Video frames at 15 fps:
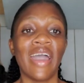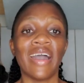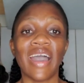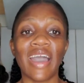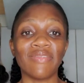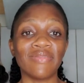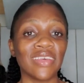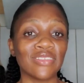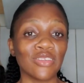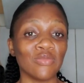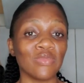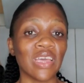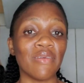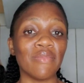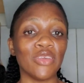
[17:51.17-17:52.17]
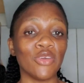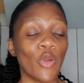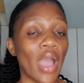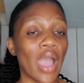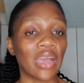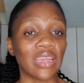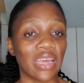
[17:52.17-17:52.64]
after some time he'll
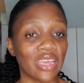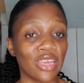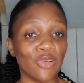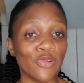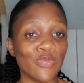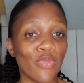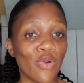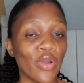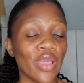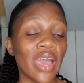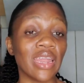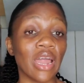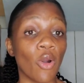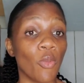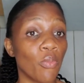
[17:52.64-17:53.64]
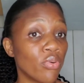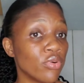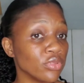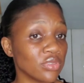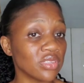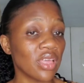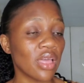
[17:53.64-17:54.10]
act like a good boy and i'll
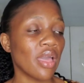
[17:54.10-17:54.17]
put